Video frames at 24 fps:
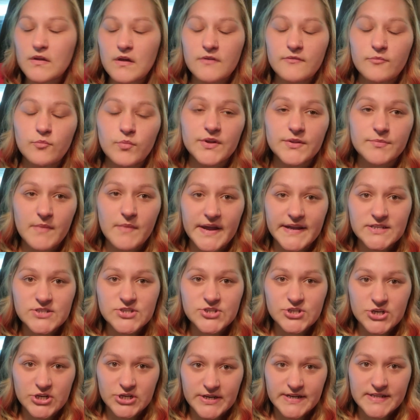with my
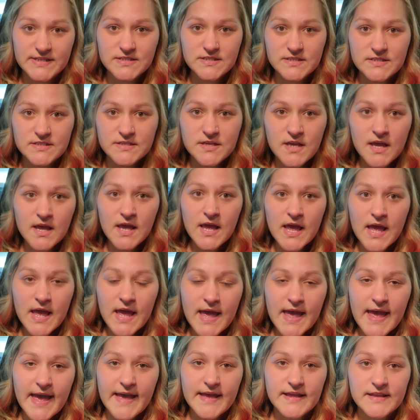insurance,
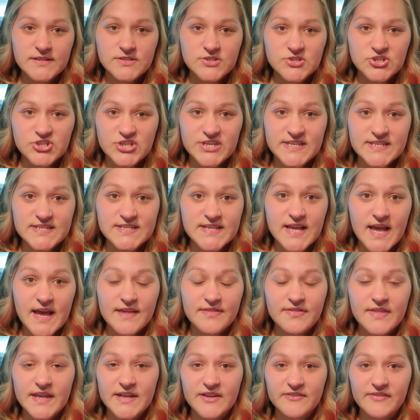and she said
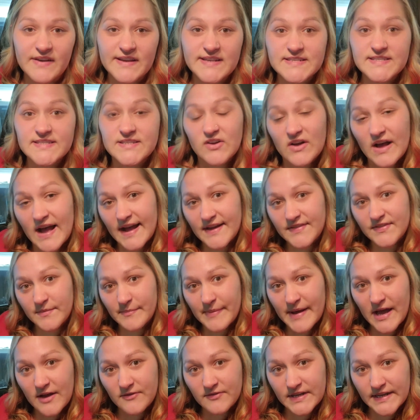that if I still had the
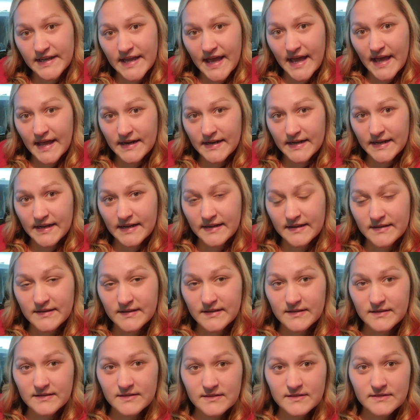pounding headache
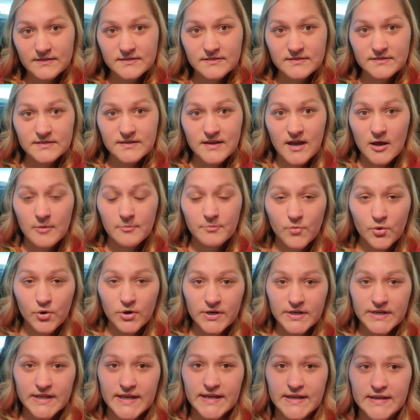come
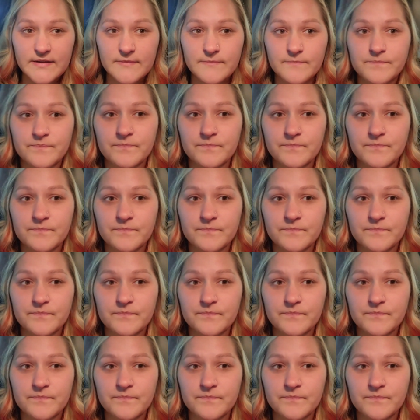morning,